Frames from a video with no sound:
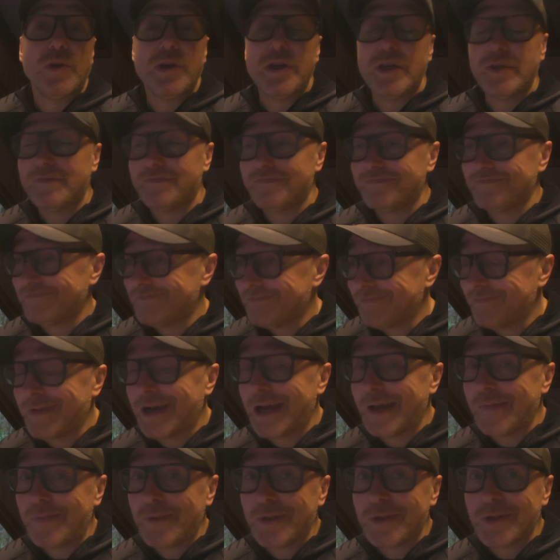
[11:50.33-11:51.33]
It
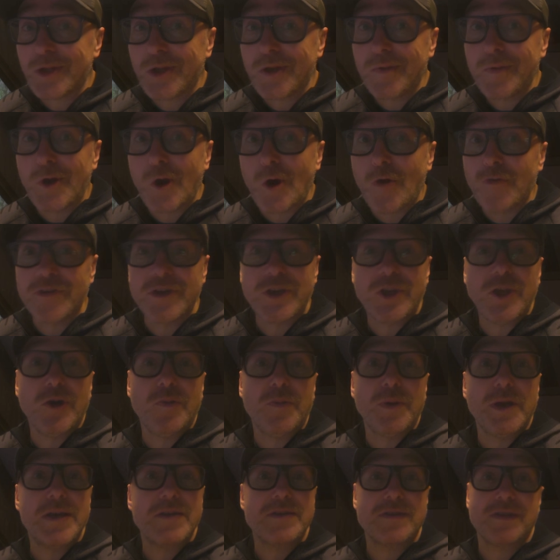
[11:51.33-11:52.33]
might be a little bit overkill
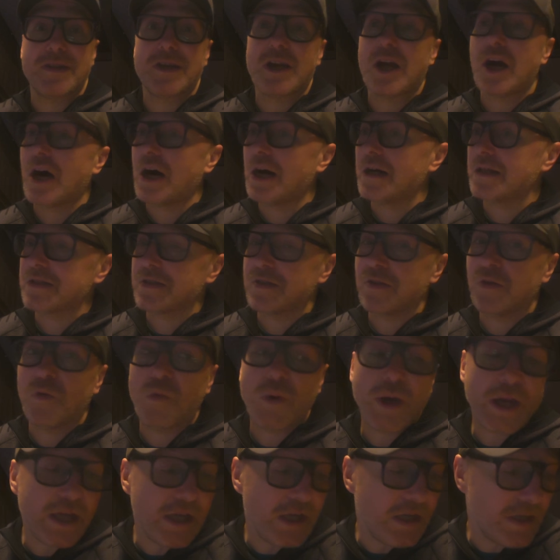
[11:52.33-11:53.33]
because of the cost and the
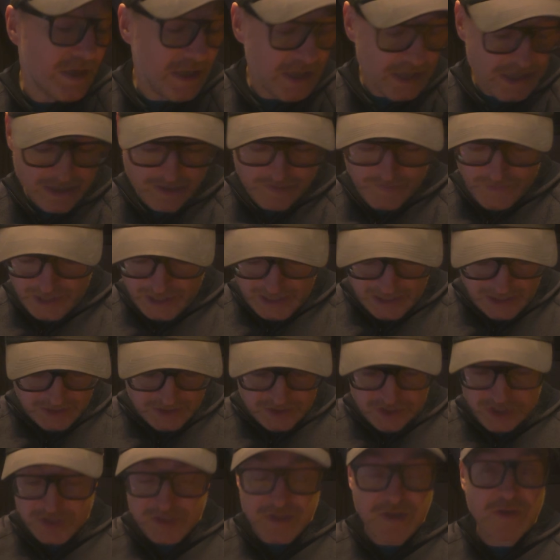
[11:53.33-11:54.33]
weight, and it's
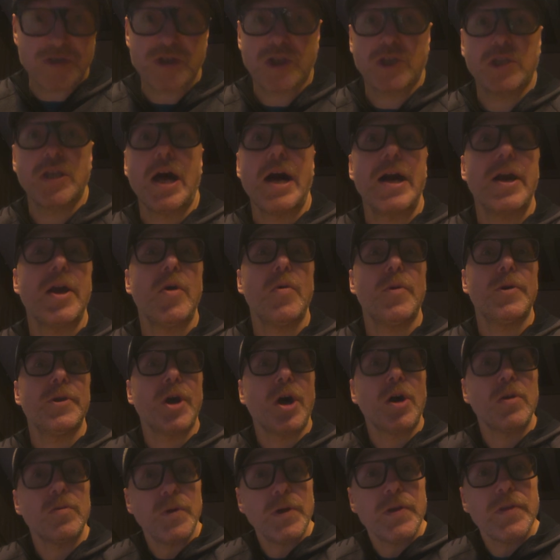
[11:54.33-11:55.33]
just, there's a lot going
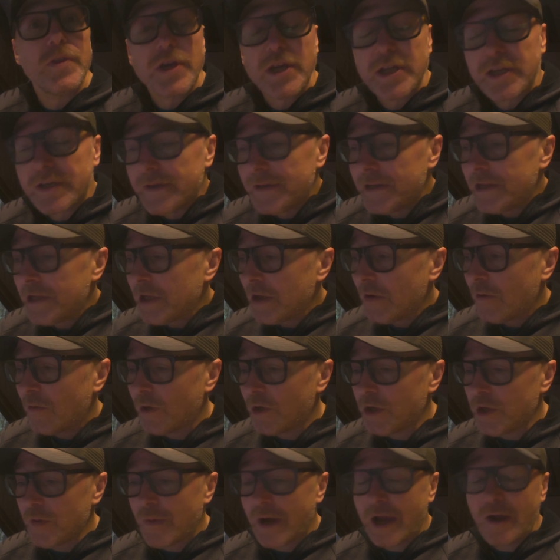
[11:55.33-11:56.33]
on with it,
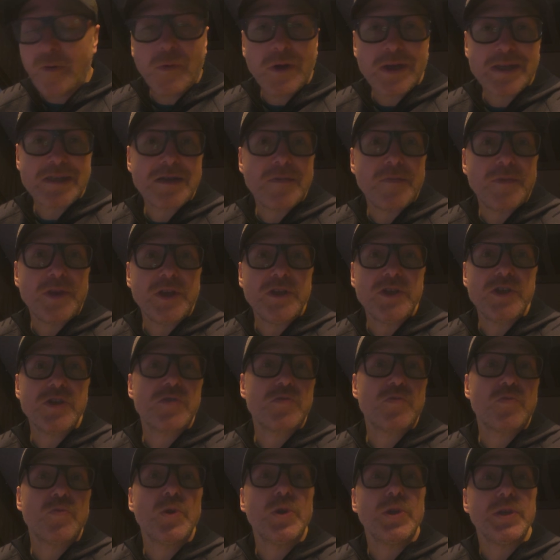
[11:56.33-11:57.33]
where you might want something
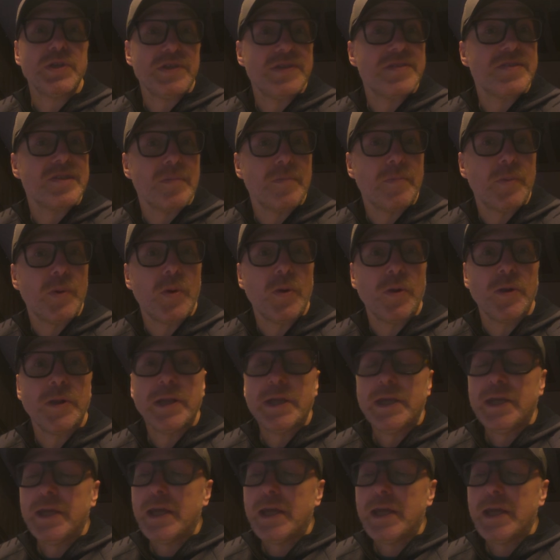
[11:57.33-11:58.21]
just really simple,